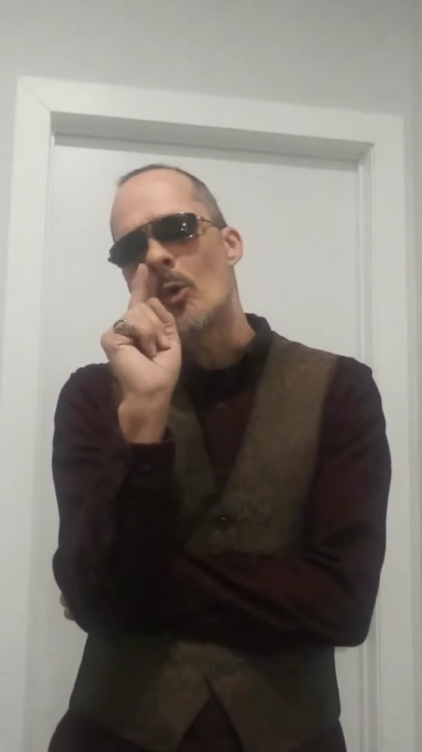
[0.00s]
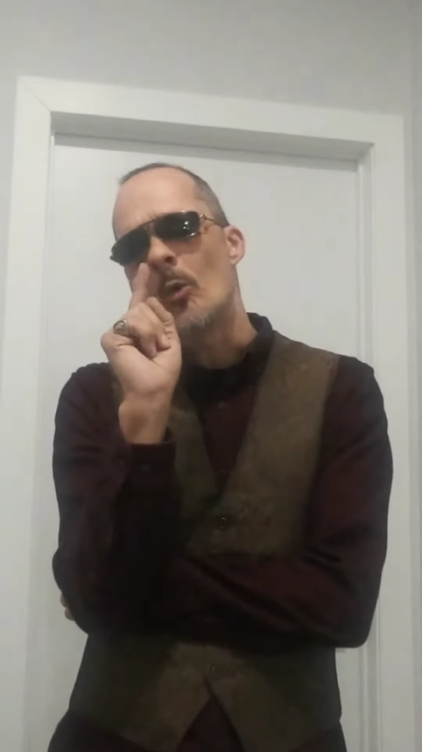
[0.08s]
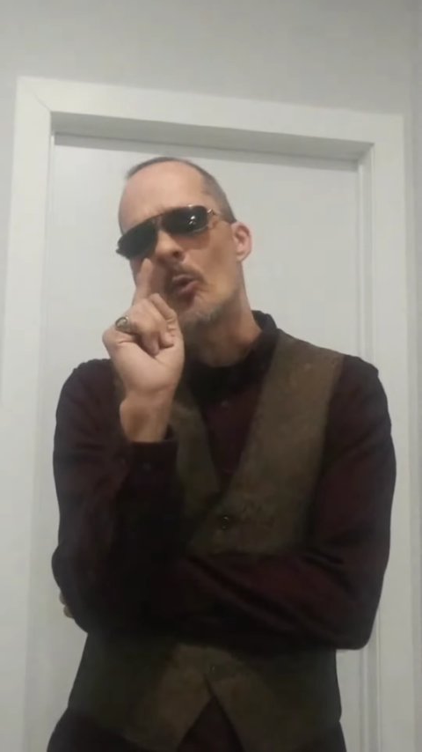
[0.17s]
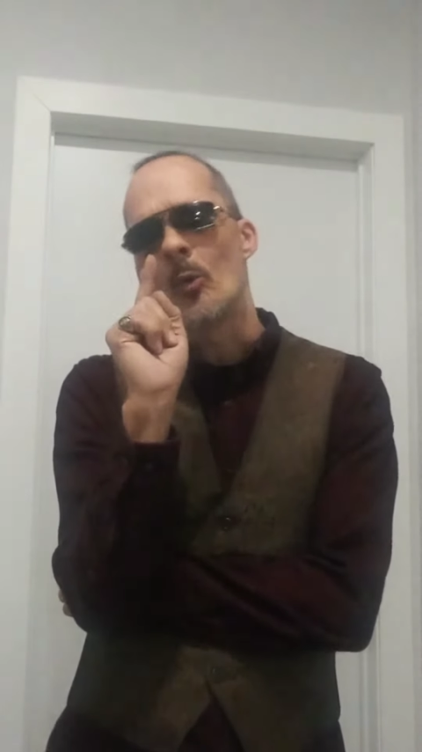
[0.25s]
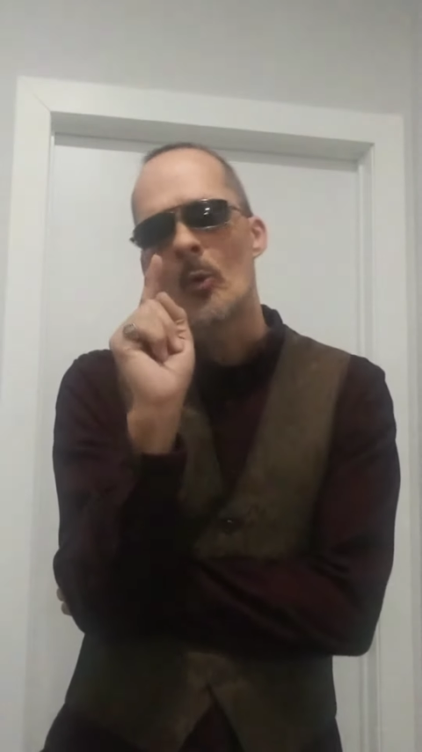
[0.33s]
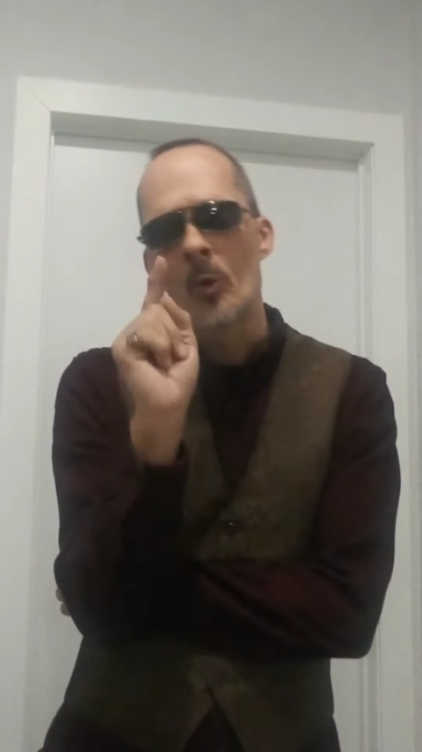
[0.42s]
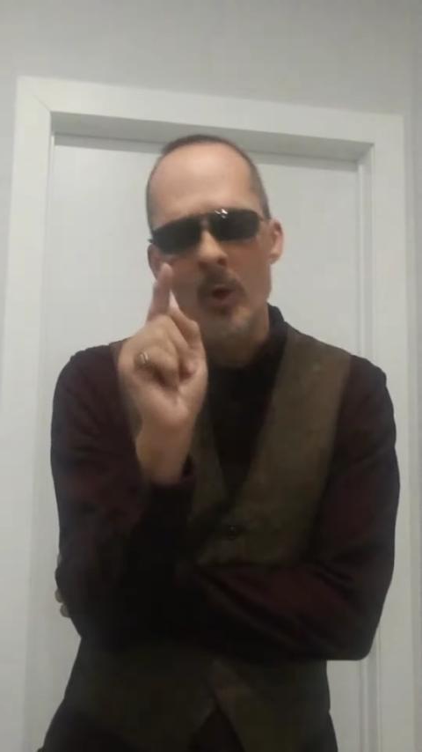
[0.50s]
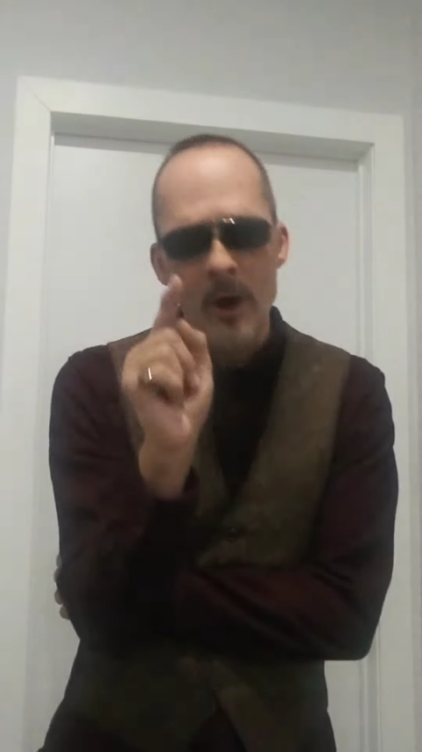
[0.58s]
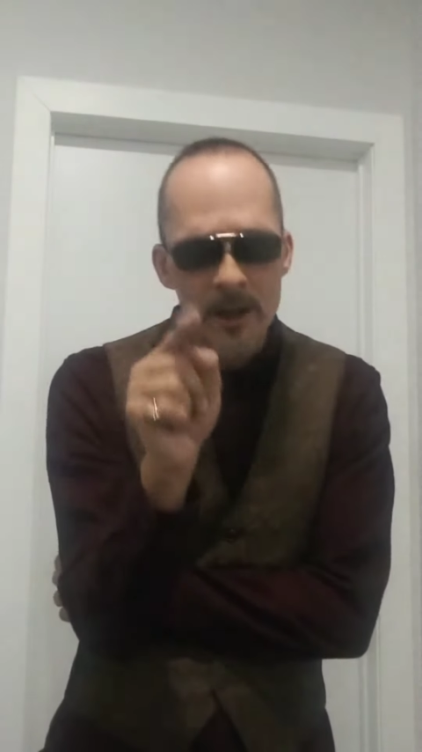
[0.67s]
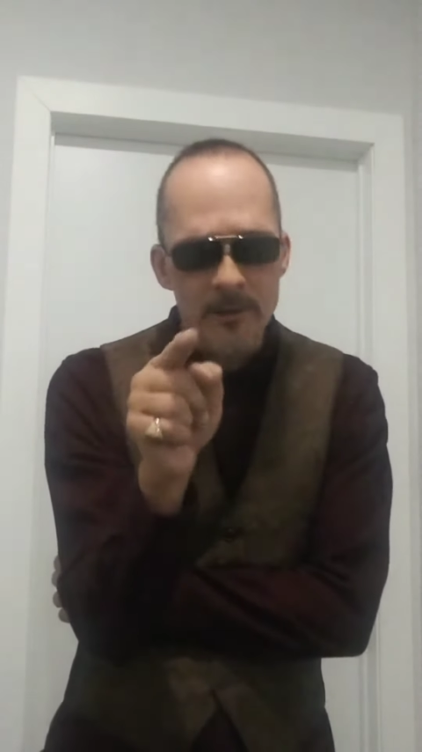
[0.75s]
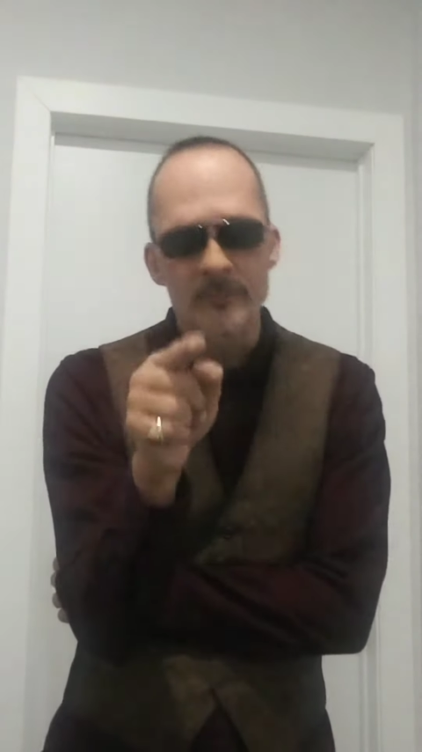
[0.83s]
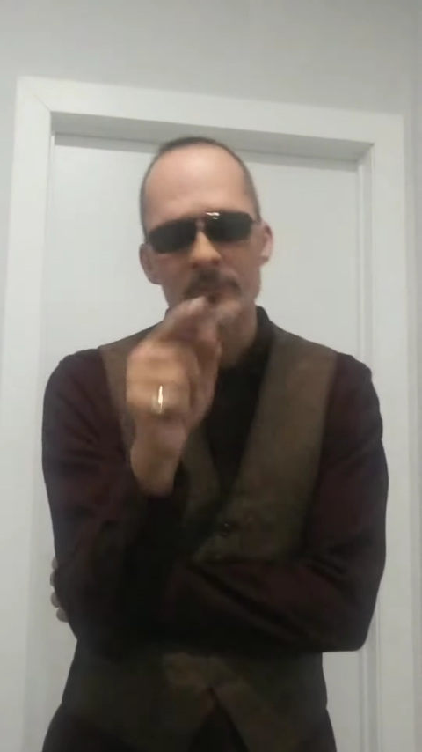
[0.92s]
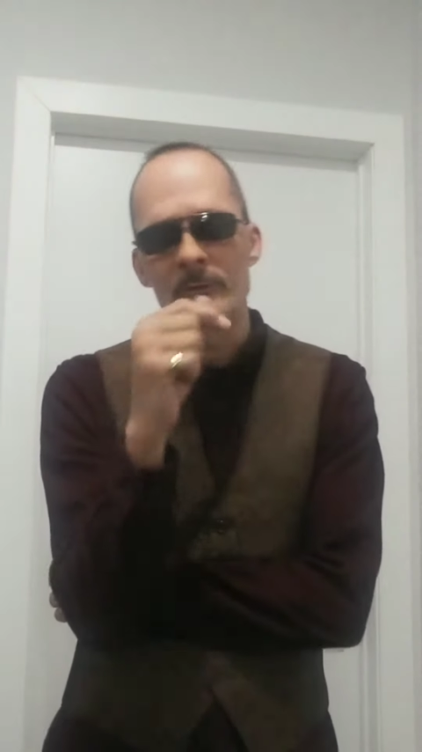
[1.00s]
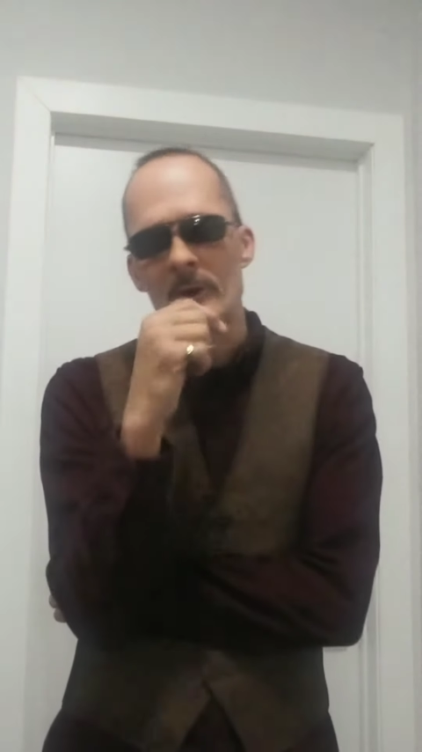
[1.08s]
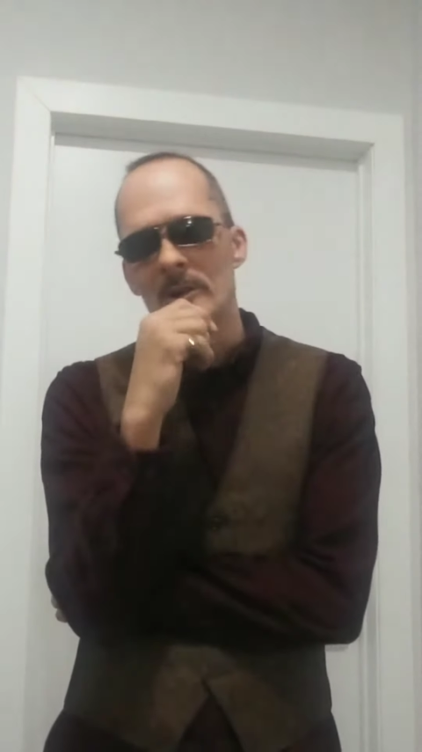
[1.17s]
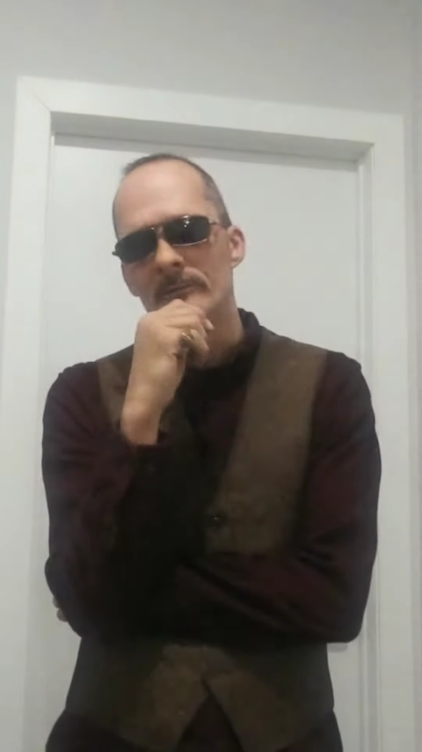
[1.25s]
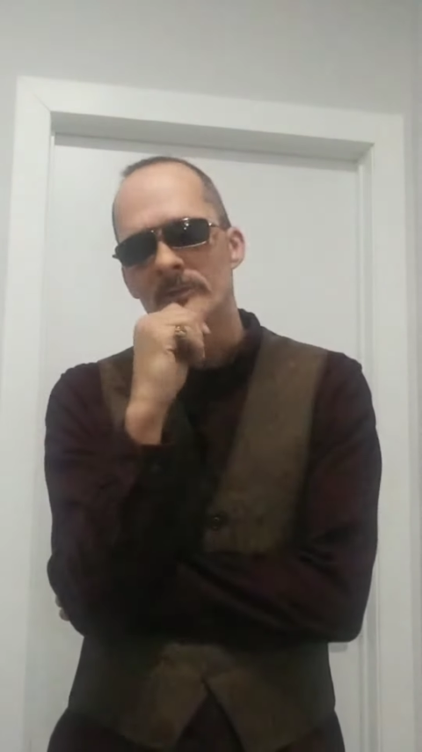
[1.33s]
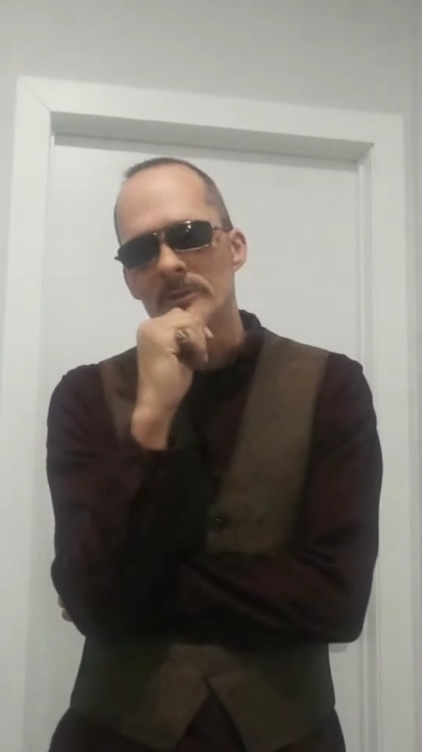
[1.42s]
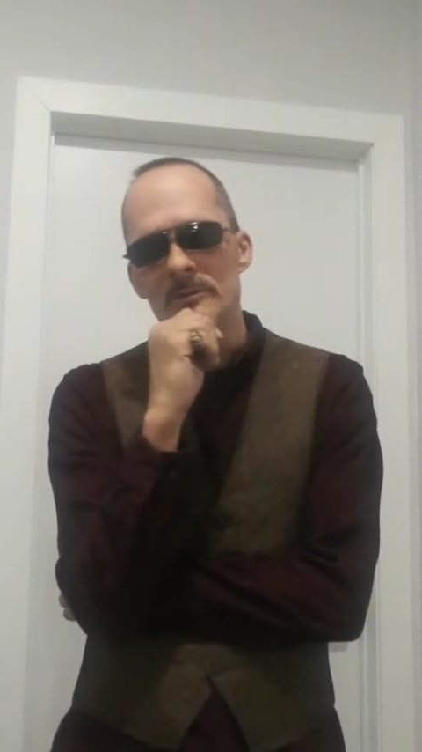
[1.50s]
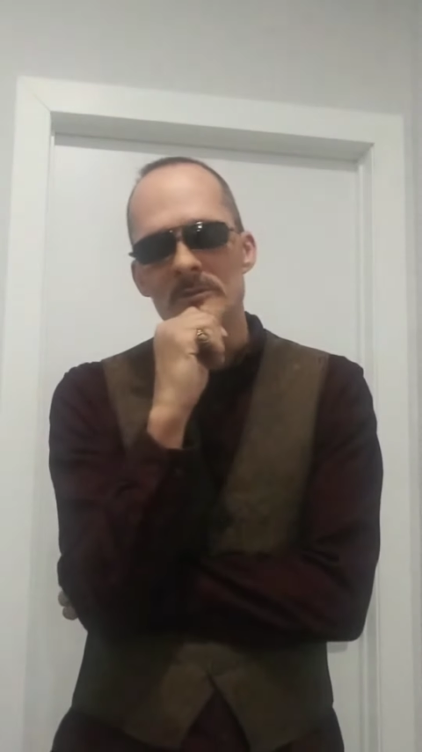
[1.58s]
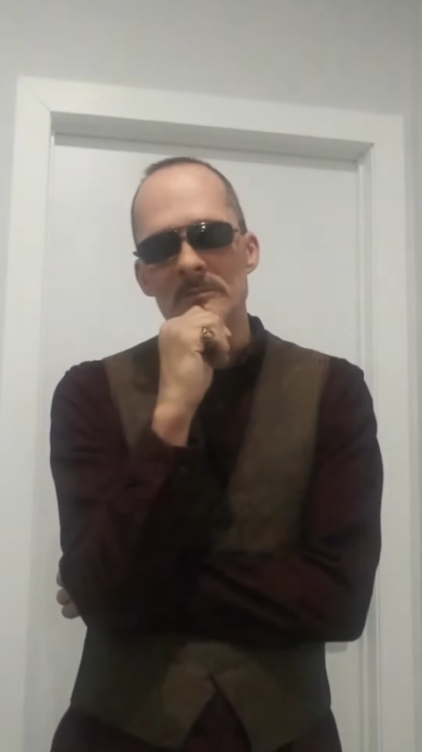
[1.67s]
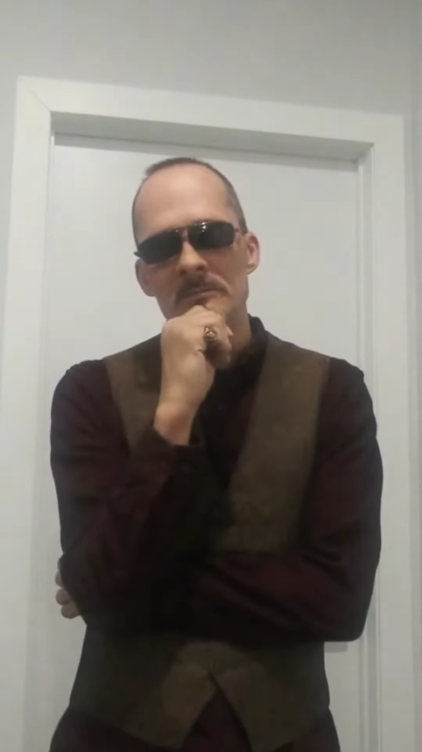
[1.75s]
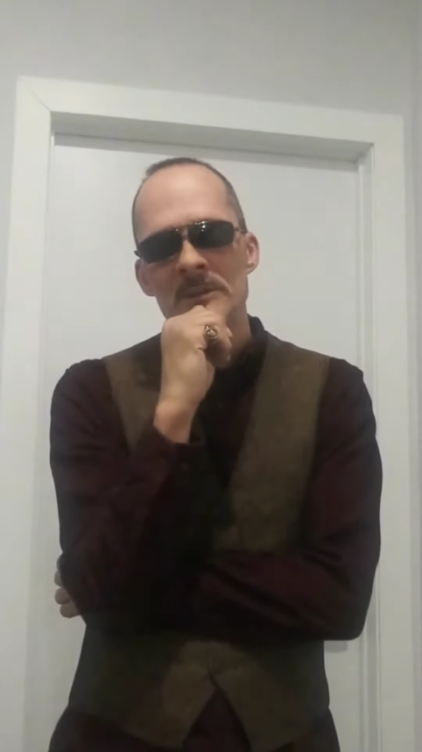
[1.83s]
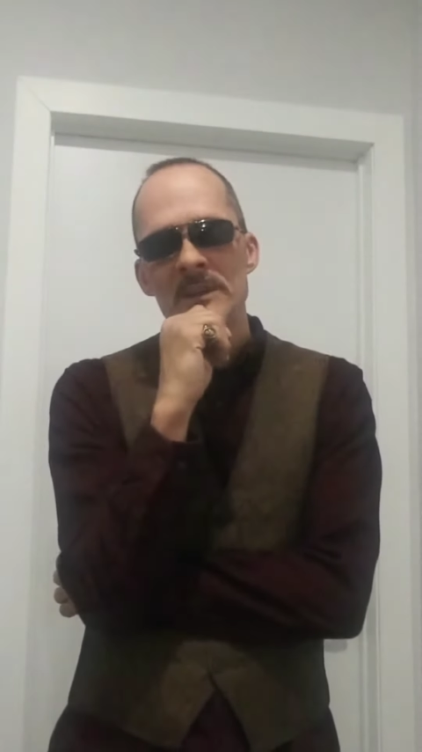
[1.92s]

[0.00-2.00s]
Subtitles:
right in front of you.